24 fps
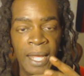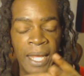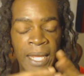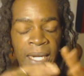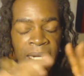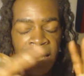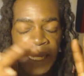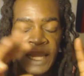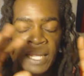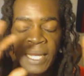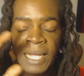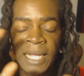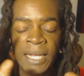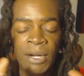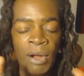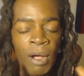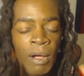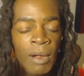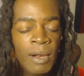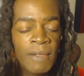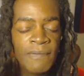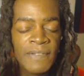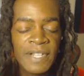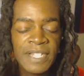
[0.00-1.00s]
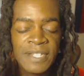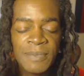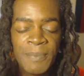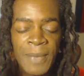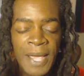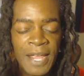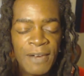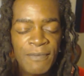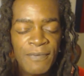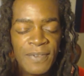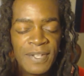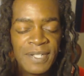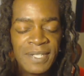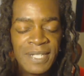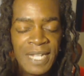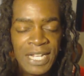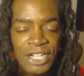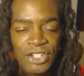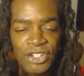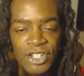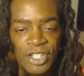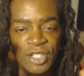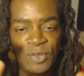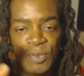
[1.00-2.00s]
and in all of its
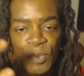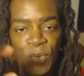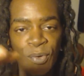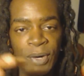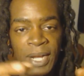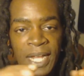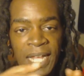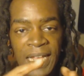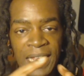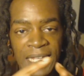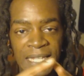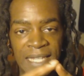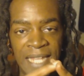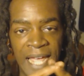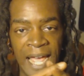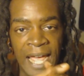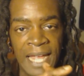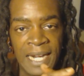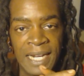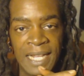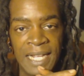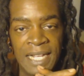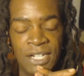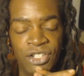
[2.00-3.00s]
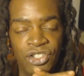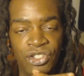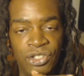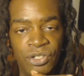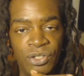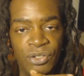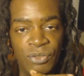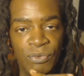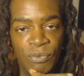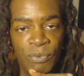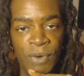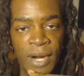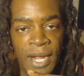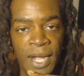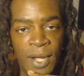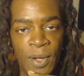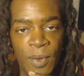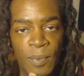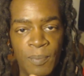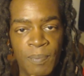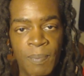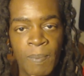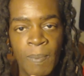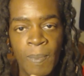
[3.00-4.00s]
manifestations, bringing that into the
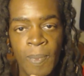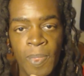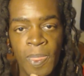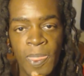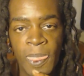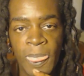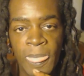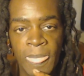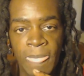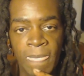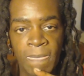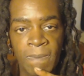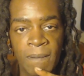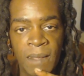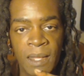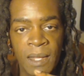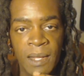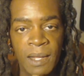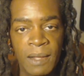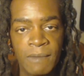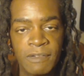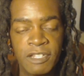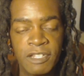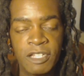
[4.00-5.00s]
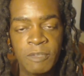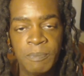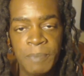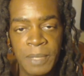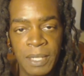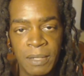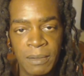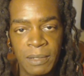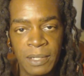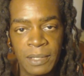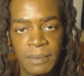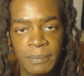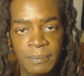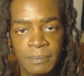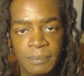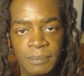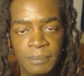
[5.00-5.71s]
realm of spirit.